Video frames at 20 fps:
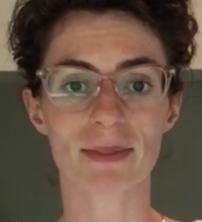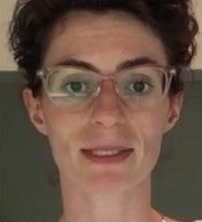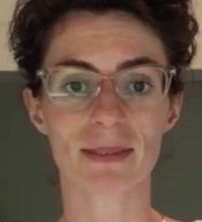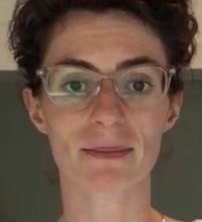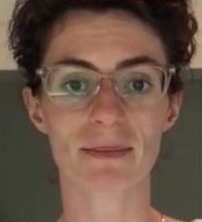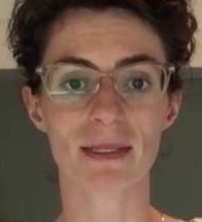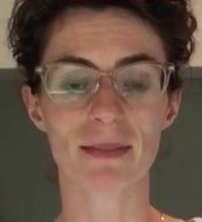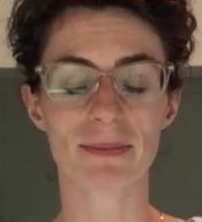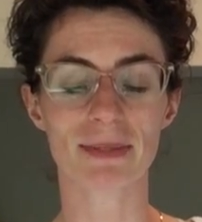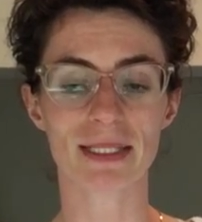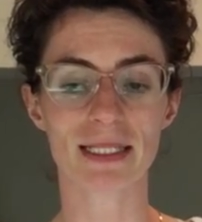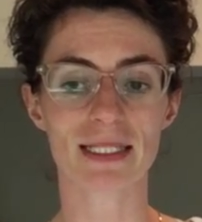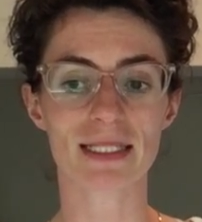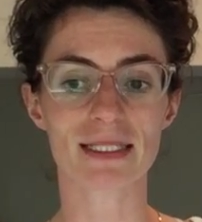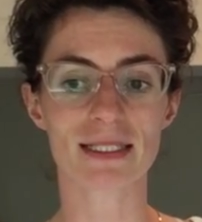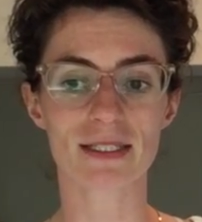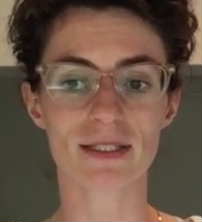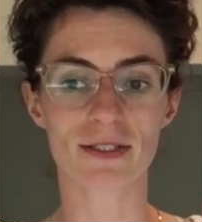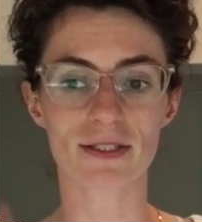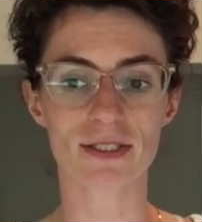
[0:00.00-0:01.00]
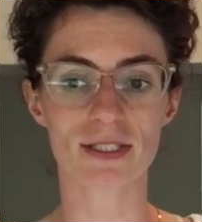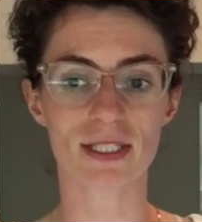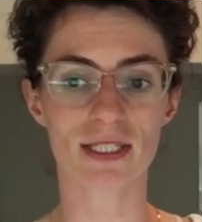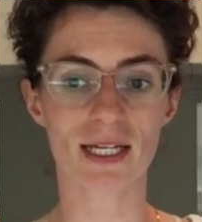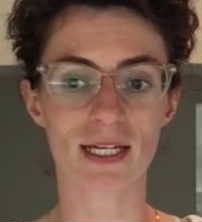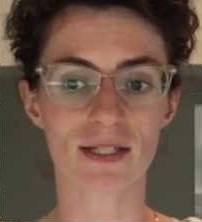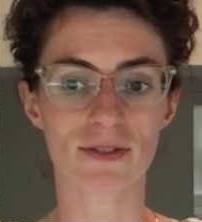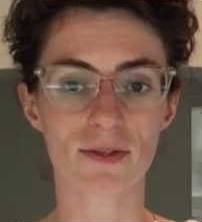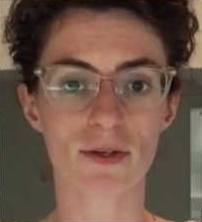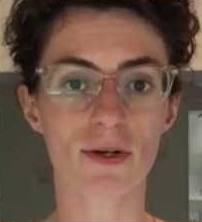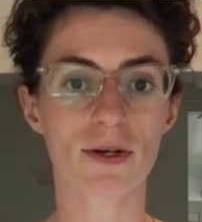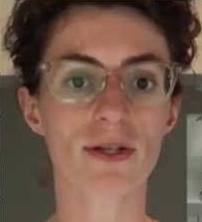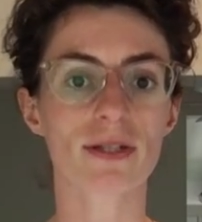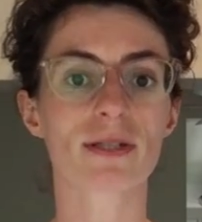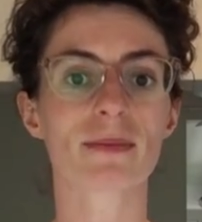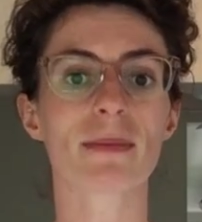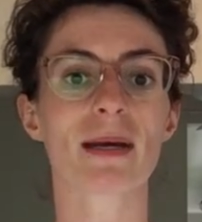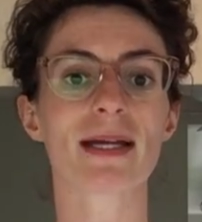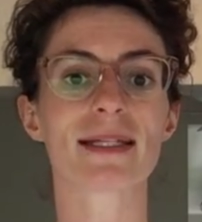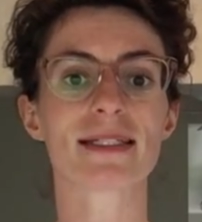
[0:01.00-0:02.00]
but it may be easier to kind of hook
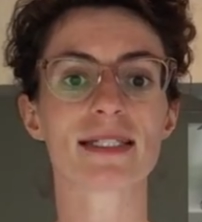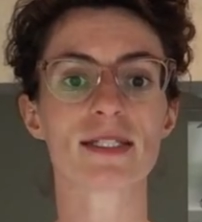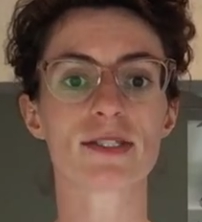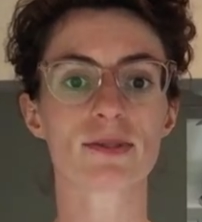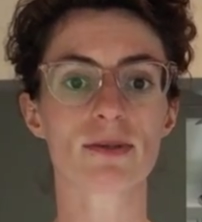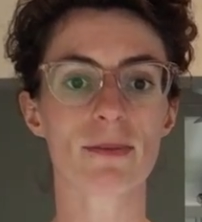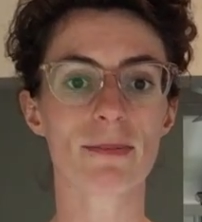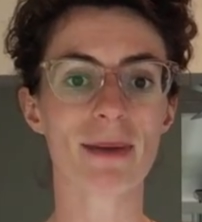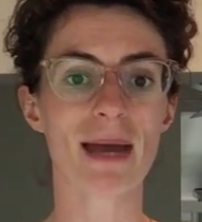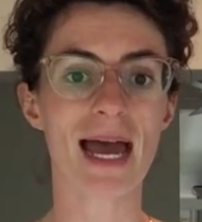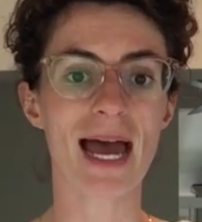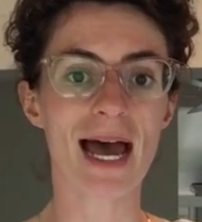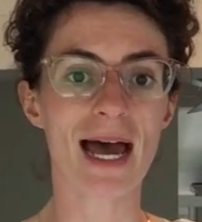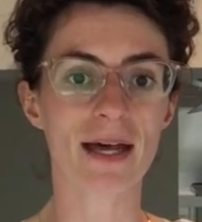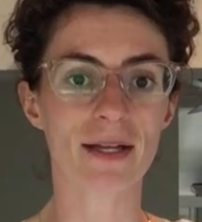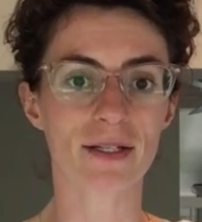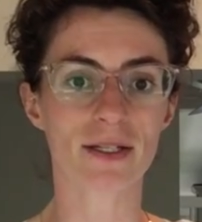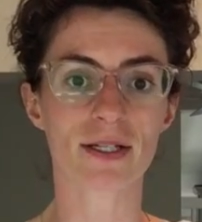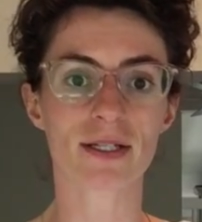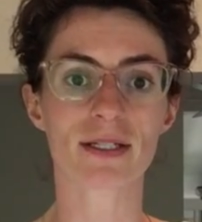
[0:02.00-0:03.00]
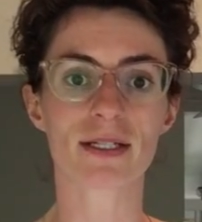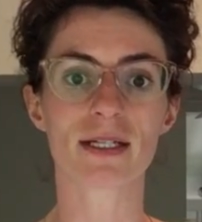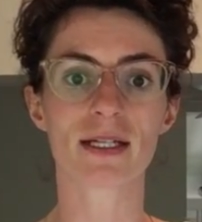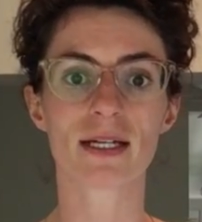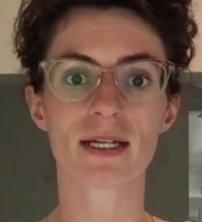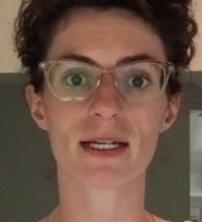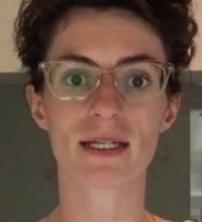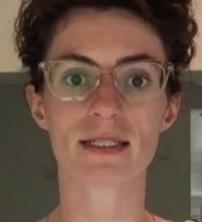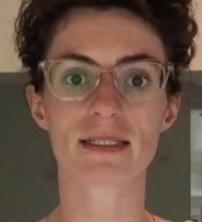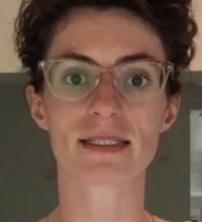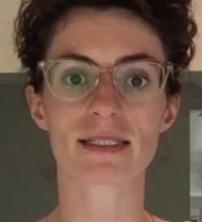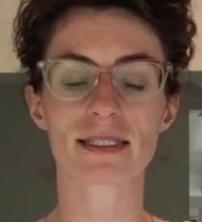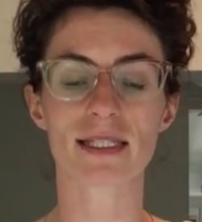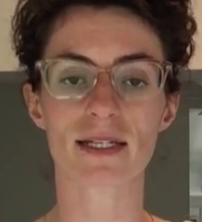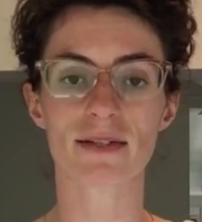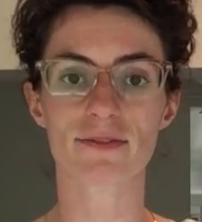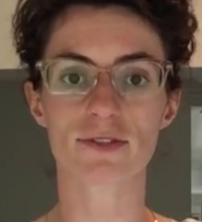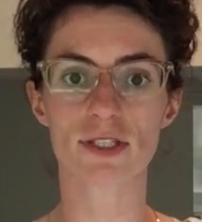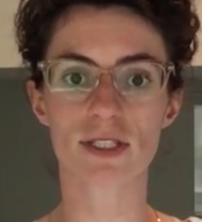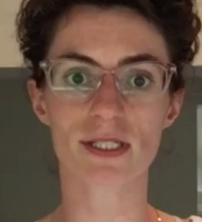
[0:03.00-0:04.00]
the mind into a pattern
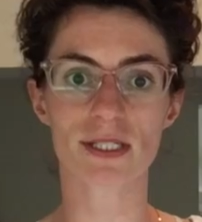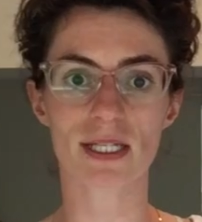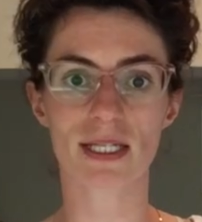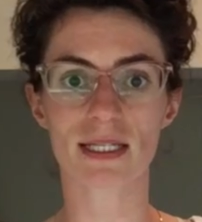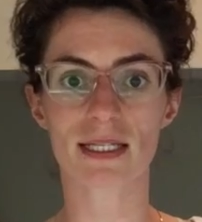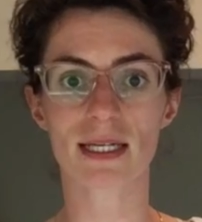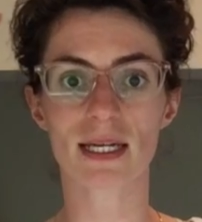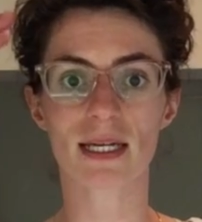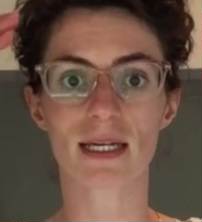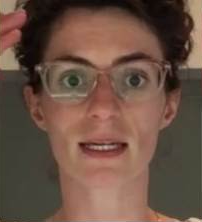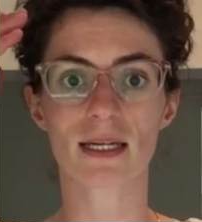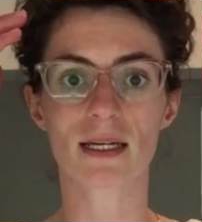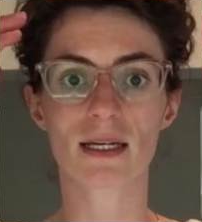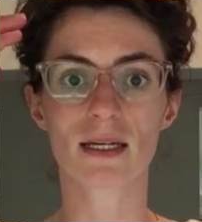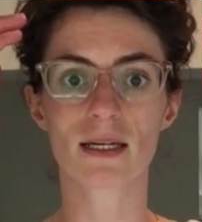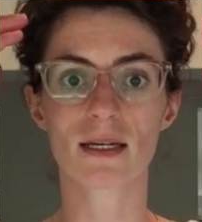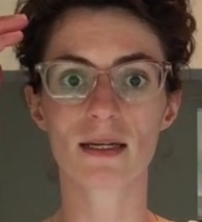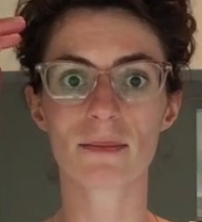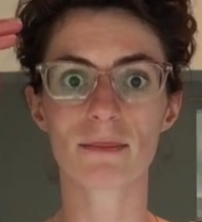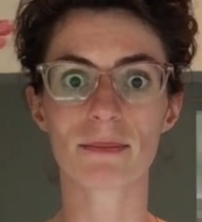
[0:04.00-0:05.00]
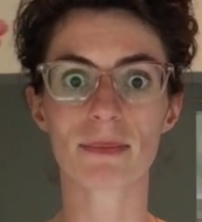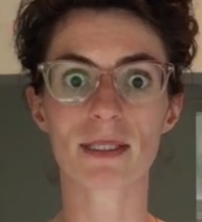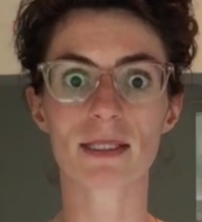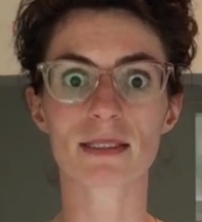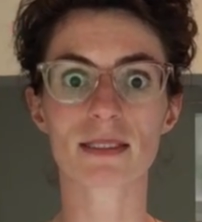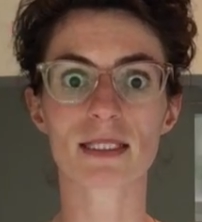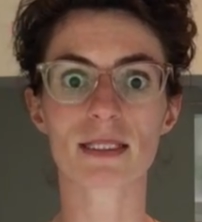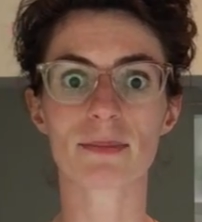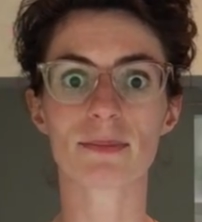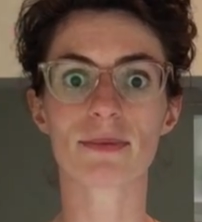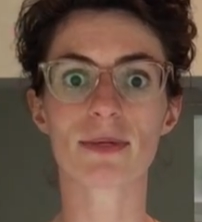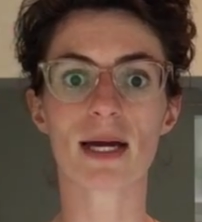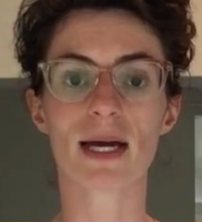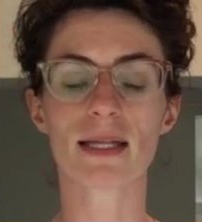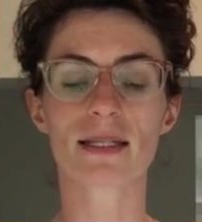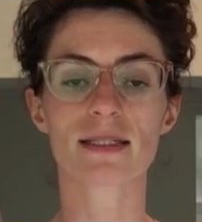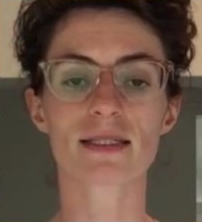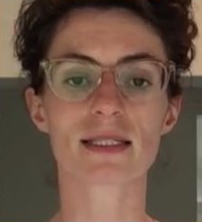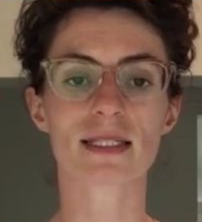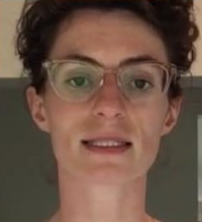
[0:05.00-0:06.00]
instead of just thinking big deep
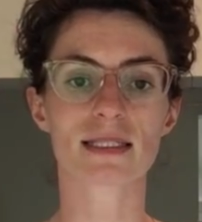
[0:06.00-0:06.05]
breaths.